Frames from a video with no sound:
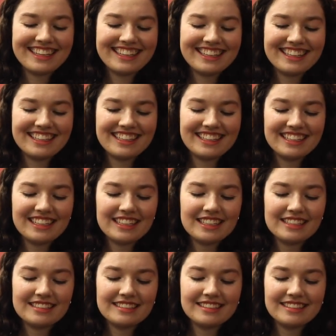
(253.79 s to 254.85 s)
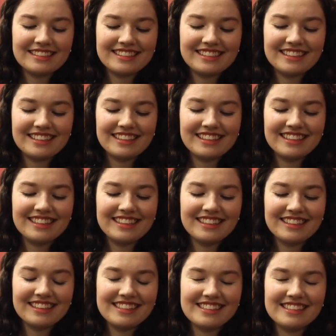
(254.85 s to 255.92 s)

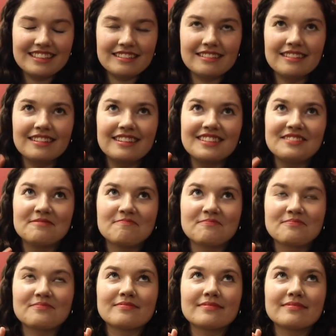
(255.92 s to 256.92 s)
No one is speaking in this clip.